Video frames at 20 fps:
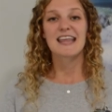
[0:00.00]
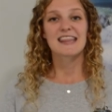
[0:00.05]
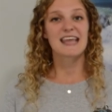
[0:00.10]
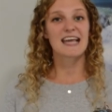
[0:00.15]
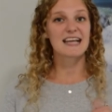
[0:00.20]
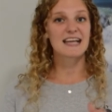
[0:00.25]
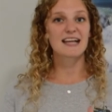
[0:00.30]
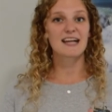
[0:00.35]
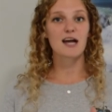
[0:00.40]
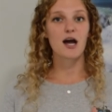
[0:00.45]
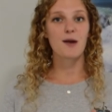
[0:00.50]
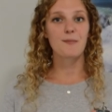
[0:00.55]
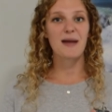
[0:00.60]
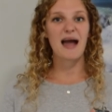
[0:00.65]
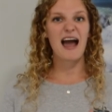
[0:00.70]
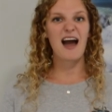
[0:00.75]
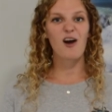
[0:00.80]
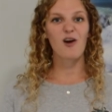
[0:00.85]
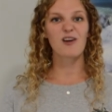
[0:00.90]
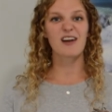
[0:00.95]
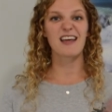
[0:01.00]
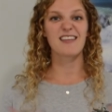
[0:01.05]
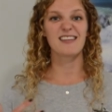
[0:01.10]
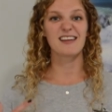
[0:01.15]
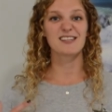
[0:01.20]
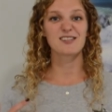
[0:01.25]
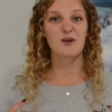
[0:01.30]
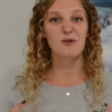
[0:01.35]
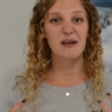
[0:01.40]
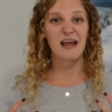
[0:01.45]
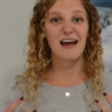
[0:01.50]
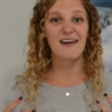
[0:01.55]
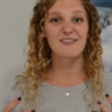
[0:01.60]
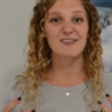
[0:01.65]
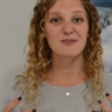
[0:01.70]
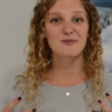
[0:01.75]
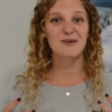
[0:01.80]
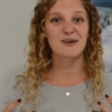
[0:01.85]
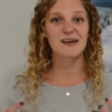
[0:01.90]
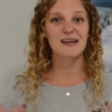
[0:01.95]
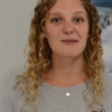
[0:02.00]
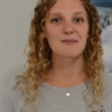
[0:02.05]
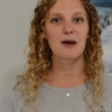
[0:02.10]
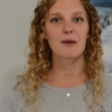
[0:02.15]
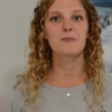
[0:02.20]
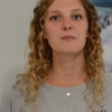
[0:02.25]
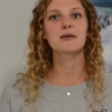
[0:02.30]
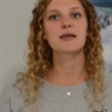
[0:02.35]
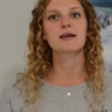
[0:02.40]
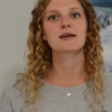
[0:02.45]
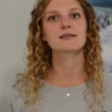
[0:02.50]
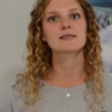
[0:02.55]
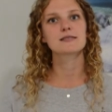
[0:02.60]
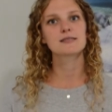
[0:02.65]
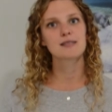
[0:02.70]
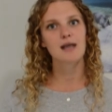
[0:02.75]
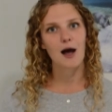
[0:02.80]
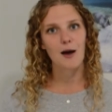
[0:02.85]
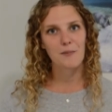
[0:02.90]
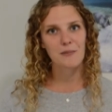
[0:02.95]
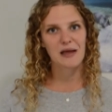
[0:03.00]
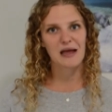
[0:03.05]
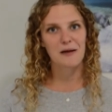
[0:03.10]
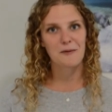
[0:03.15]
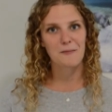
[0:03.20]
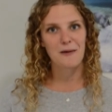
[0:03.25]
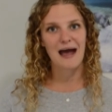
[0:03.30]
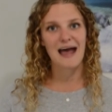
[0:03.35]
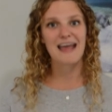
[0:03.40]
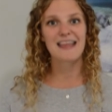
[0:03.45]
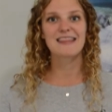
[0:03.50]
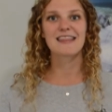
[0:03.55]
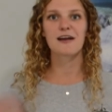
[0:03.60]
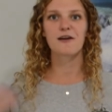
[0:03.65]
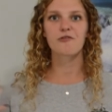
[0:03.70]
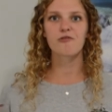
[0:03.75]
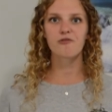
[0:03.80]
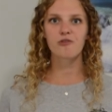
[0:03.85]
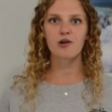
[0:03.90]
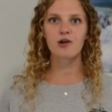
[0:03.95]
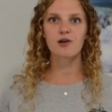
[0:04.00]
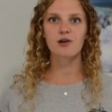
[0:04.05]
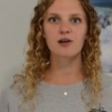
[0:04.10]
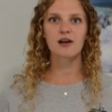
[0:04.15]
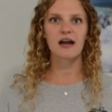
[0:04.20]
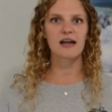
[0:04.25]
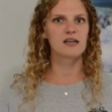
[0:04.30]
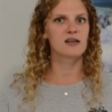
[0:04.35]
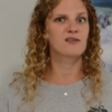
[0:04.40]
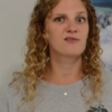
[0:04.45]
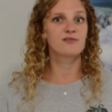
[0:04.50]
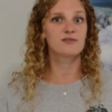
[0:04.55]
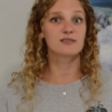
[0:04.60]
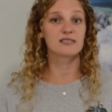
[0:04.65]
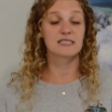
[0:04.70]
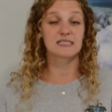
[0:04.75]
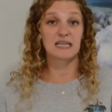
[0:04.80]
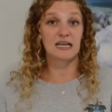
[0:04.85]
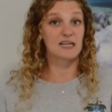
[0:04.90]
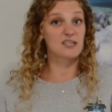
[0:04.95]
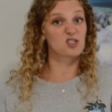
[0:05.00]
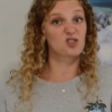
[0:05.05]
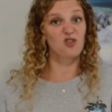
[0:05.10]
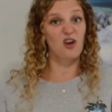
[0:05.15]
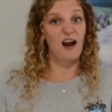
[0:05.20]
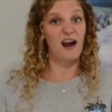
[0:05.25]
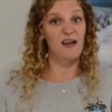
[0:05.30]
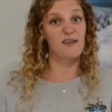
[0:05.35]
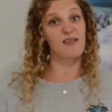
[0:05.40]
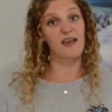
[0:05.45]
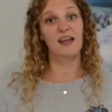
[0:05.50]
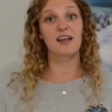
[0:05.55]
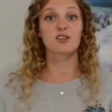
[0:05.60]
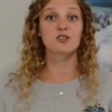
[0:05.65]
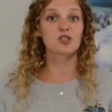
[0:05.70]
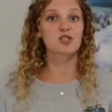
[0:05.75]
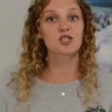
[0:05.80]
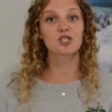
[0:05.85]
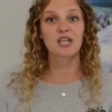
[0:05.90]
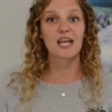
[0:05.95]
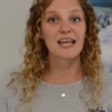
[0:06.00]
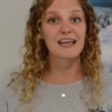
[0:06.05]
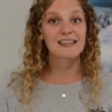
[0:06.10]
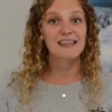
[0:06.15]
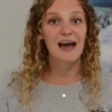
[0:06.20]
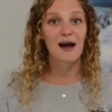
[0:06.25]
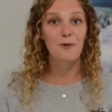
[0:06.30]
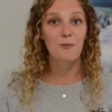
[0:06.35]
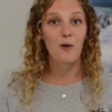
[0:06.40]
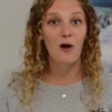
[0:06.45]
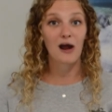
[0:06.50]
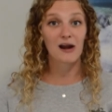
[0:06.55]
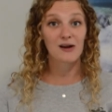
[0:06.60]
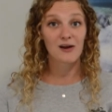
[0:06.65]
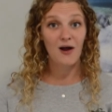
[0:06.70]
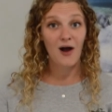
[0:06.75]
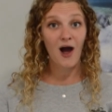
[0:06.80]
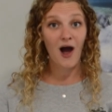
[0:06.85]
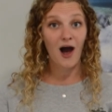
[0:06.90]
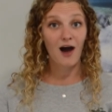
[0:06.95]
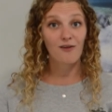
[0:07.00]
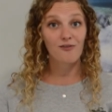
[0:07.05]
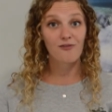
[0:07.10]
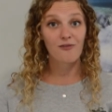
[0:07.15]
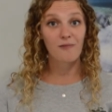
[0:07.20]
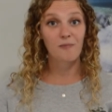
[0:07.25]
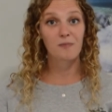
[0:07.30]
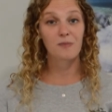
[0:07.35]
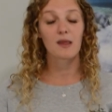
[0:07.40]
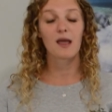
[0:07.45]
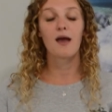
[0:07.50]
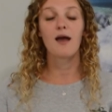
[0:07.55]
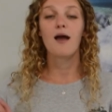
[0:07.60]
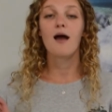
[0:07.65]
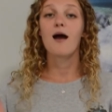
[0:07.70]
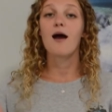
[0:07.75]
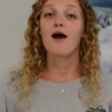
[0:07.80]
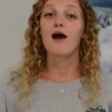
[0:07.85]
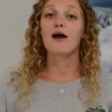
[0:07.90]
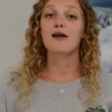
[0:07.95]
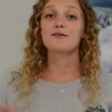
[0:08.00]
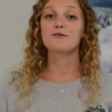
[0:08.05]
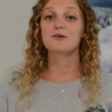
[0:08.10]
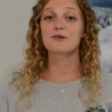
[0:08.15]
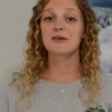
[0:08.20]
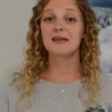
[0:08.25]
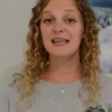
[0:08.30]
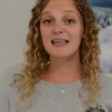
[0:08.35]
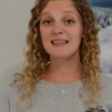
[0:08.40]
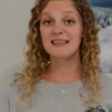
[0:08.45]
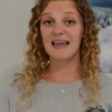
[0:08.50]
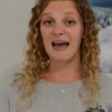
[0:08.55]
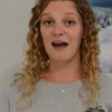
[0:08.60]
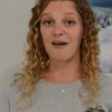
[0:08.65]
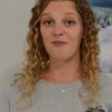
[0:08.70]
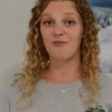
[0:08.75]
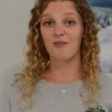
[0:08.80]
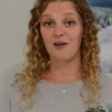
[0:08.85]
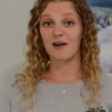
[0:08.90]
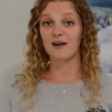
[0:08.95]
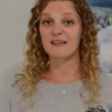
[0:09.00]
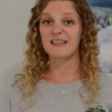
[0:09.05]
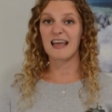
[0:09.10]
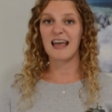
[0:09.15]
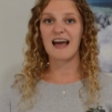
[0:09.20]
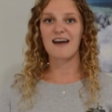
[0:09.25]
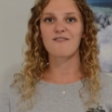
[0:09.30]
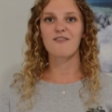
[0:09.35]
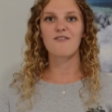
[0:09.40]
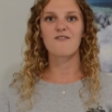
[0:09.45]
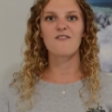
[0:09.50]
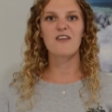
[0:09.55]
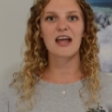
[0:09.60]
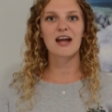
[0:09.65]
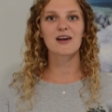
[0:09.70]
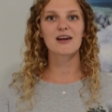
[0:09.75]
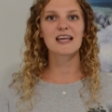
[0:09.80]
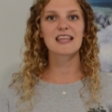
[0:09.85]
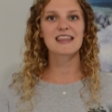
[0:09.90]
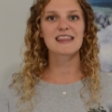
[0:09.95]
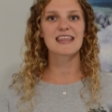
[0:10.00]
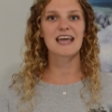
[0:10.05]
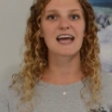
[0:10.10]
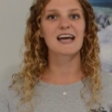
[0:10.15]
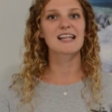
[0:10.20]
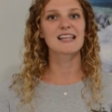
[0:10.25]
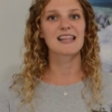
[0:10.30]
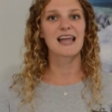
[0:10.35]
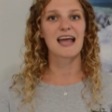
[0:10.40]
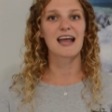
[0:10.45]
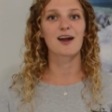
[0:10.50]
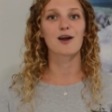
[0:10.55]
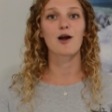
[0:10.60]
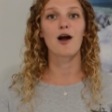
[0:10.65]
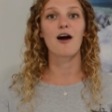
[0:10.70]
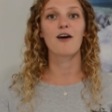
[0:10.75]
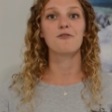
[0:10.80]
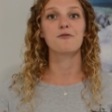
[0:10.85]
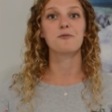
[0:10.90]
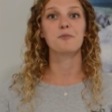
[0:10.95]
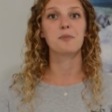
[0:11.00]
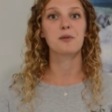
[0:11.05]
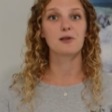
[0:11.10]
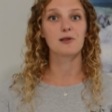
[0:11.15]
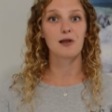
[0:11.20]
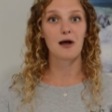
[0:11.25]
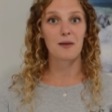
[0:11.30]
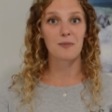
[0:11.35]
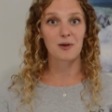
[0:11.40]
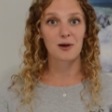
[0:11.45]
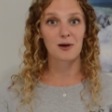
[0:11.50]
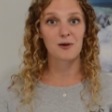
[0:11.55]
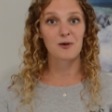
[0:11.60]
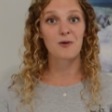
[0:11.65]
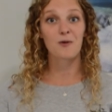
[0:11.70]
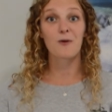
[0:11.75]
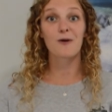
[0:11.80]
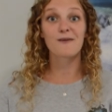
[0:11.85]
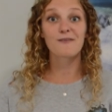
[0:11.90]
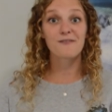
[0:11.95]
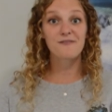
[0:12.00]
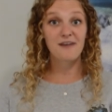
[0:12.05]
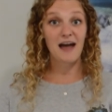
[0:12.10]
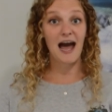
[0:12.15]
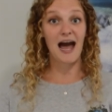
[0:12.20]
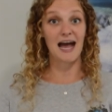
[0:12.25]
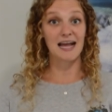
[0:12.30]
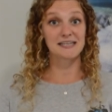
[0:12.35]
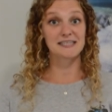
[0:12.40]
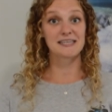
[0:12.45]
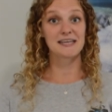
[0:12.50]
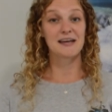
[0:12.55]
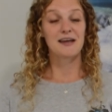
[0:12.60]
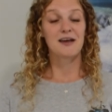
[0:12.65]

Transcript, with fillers: they can come out and they don't have to worry about being sopping wet. Their fur kind of stays dry. They can just shake that water off. Underneath that fur, they have a very thick layer of blubber or fat,